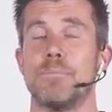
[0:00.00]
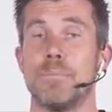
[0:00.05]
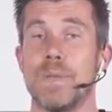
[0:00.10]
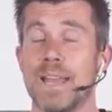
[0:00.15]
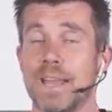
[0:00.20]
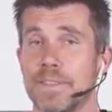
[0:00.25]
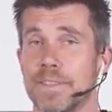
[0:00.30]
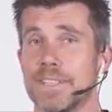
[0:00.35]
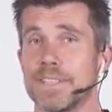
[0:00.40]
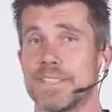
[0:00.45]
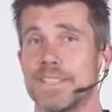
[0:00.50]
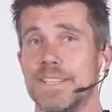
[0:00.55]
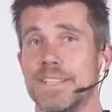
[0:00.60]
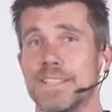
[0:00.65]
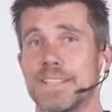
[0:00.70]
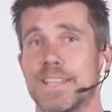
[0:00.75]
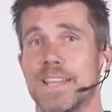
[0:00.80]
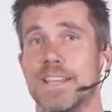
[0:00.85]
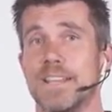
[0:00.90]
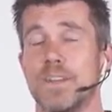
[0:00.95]
mount the
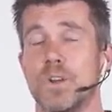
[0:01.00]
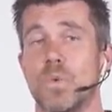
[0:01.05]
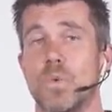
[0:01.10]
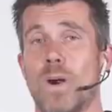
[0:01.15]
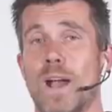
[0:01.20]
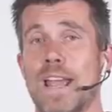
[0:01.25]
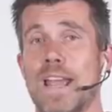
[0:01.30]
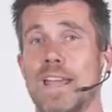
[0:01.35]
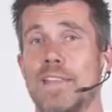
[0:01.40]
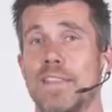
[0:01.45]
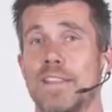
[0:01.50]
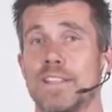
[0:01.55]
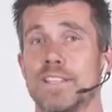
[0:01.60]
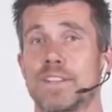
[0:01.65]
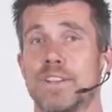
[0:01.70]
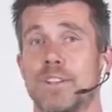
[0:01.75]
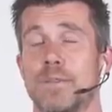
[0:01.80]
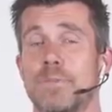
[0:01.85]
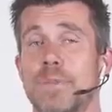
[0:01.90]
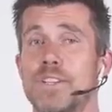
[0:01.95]
sensor in a way that
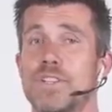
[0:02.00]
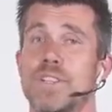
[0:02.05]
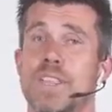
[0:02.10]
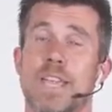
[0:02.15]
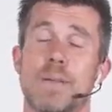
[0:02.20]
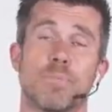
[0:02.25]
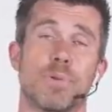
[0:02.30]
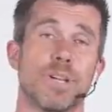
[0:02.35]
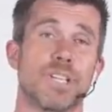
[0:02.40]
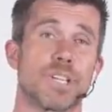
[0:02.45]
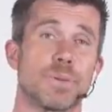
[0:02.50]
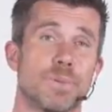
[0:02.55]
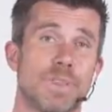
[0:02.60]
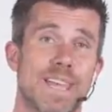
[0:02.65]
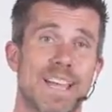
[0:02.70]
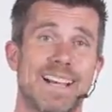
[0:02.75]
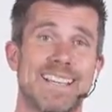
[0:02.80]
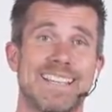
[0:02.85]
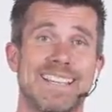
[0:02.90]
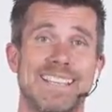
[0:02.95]
it's going to measure that pressure
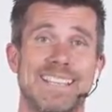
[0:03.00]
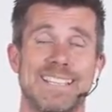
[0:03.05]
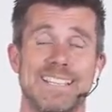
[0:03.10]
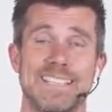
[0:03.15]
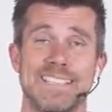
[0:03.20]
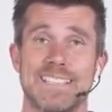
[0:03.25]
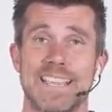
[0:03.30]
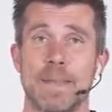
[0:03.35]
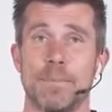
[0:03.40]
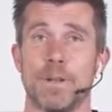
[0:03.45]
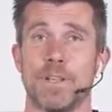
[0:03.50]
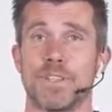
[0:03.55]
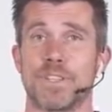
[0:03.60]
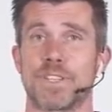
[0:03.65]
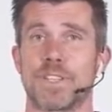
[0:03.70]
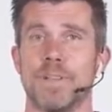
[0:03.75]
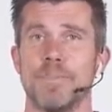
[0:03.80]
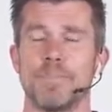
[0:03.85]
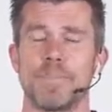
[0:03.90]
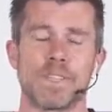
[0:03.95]
without getting
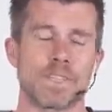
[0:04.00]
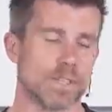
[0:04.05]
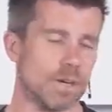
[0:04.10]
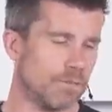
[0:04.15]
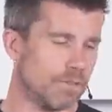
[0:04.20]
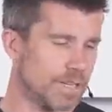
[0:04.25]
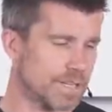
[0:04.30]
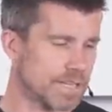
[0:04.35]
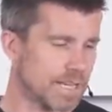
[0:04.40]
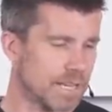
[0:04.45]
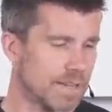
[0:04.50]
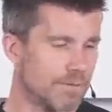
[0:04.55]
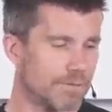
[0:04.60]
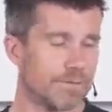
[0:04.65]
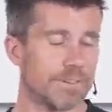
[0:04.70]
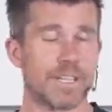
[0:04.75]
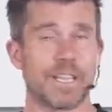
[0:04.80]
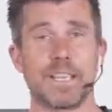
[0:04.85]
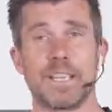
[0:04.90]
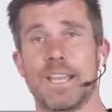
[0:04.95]
damaged. So obviously
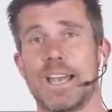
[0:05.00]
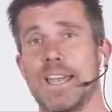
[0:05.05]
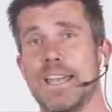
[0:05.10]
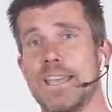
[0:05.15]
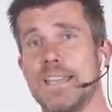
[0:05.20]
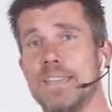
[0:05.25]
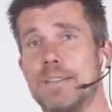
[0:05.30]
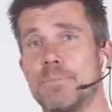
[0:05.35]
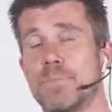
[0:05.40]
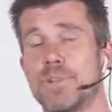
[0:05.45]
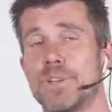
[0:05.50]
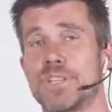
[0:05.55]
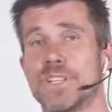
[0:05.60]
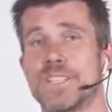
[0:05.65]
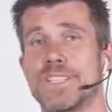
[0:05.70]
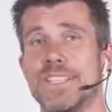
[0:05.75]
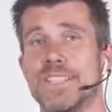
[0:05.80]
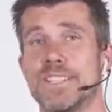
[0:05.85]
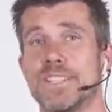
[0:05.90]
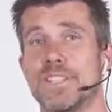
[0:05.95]
fitting a
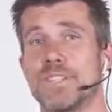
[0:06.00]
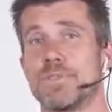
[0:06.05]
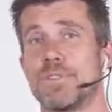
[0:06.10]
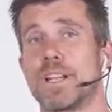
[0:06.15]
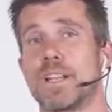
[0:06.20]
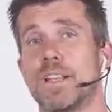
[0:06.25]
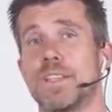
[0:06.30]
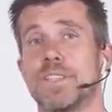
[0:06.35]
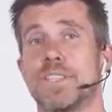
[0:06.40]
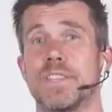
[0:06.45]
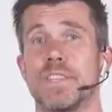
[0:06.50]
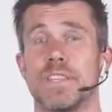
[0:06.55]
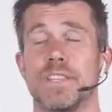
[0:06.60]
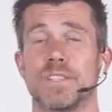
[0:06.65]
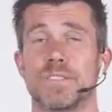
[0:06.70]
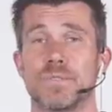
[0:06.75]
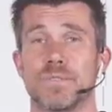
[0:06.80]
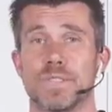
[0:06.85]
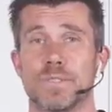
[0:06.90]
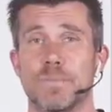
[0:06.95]
pressure sensor directly to the
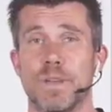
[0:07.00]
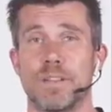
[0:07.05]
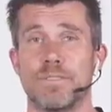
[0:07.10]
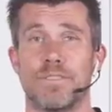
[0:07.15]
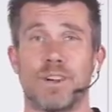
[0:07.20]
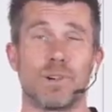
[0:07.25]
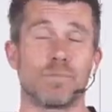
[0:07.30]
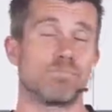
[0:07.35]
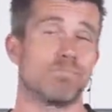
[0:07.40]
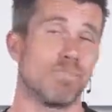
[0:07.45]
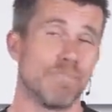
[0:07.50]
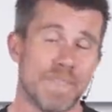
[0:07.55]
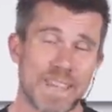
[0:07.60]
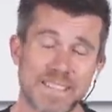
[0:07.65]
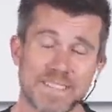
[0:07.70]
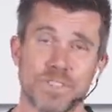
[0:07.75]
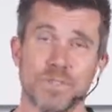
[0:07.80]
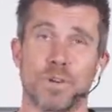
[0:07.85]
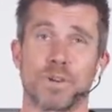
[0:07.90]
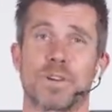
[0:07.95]
exhaust manifold,
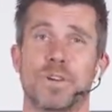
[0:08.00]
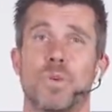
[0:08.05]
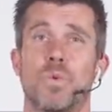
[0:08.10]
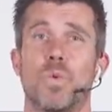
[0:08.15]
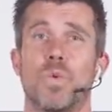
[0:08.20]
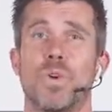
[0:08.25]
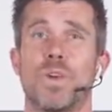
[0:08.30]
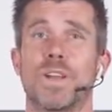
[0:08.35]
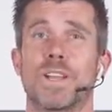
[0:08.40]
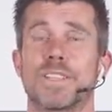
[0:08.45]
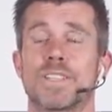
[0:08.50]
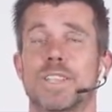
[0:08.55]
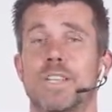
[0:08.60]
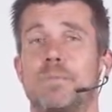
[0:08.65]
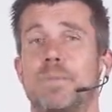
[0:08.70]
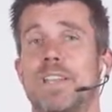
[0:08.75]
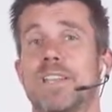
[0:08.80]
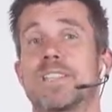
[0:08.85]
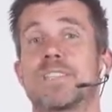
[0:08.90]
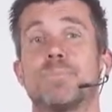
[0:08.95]
that's not going to work. It's
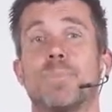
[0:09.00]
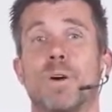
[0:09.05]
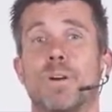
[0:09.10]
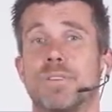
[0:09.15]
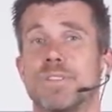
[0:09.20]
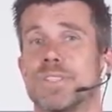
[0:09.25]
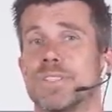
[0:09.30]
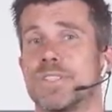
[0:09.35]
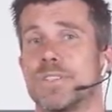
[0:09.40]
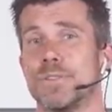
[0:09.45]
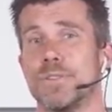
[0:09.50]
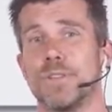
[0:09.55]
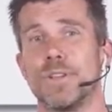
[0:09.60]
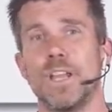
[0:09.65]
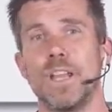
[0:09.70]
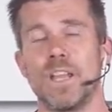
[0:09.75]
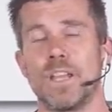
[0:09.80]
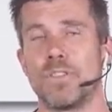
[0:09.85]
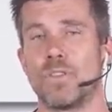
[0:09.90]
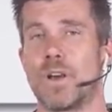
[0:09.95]
going to be exposed to
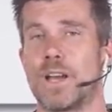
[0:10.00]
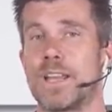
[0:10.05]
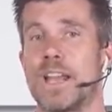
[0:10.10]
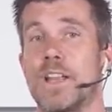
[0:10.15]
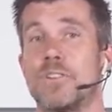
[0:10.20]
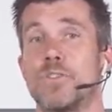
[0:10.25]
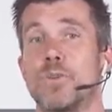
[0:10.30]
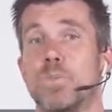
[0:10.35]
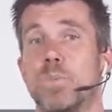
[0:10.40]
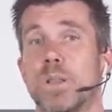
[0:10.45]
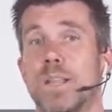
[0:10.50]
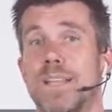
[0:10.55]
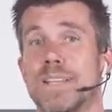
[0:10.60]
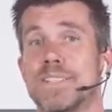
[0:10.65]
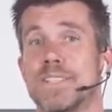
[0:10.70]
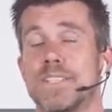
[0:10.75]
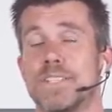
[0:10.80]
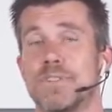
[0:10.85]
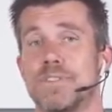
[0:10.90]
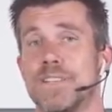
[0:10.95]
900
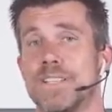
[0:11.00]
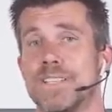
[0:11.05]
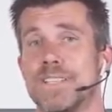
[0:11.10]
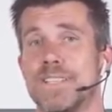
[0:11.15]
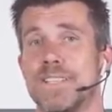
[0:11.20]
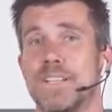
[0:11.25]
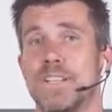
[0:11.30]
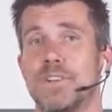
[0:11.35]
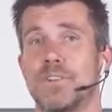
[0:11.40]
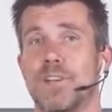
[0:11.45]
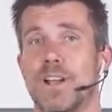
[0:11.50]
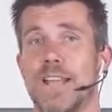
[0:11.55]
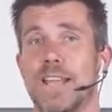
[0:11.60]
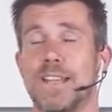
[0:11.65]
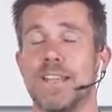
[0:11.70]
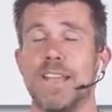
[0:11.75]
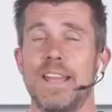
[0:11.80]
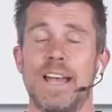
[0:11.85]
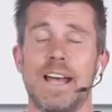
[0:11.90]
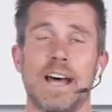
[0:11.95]
plus degrees
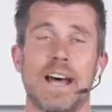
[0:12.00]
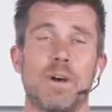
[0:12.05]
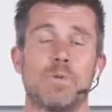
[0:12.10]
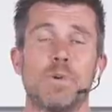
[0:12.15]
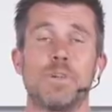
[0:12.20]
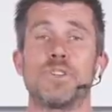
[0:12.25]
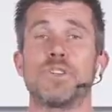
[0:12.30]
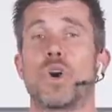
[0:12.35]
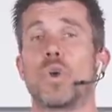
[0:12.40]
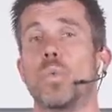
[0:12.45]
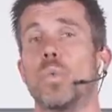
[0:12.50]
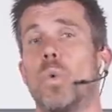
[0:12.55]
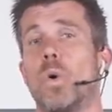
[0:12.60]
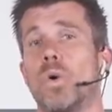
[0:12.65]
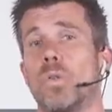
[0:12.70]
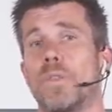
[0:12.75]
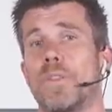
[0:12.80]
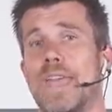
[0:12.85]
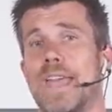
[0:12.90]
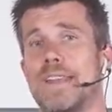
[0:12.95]
centigrade. We don't
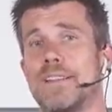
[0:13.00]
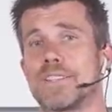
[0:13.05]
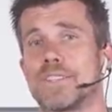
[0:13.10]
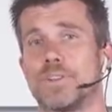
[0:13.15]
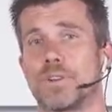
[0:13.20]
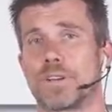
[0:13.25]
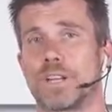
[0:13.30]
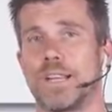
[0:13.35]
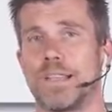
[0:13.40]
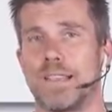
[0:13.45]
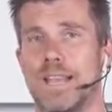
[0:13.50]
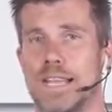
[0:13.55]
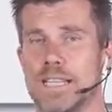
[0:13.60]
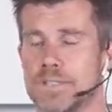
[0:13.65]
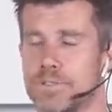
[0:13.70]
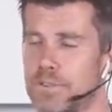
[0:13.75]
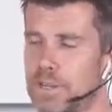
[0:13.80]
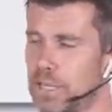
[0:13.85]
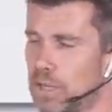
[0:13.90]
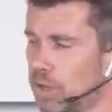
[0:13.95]
want that. It's not going to
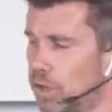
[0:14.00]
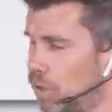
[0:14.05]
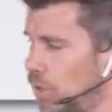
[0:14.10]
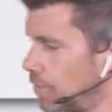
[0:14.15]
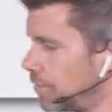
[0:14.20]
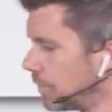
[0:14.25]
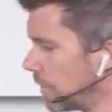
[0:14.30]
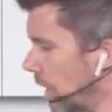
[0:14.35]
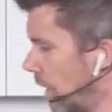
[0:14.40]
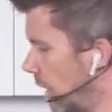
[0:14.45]
last very long.